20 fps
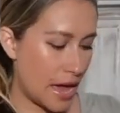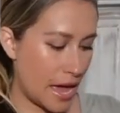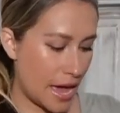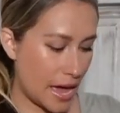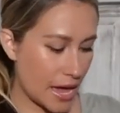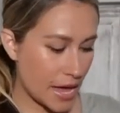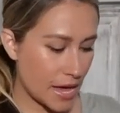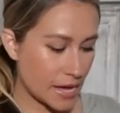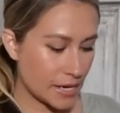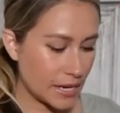
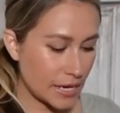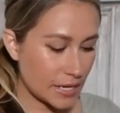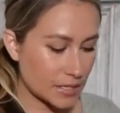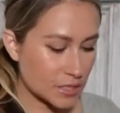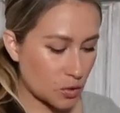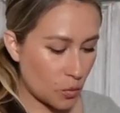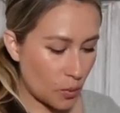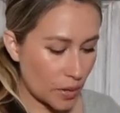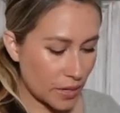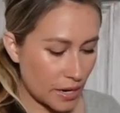and
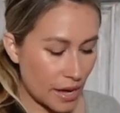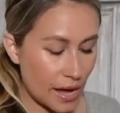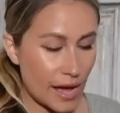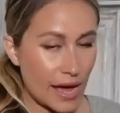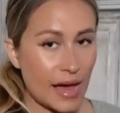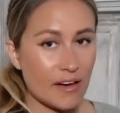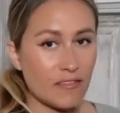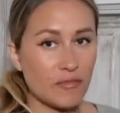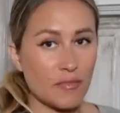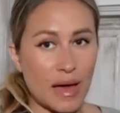it's going to
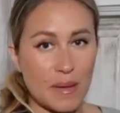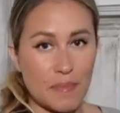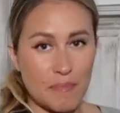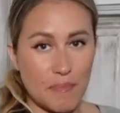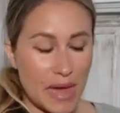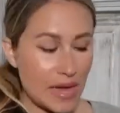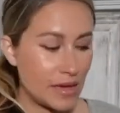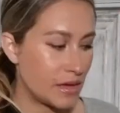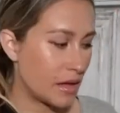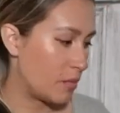have my
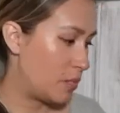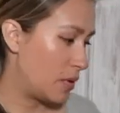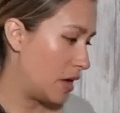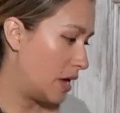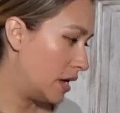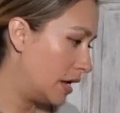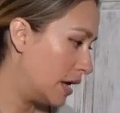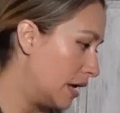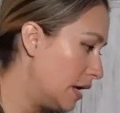makeup in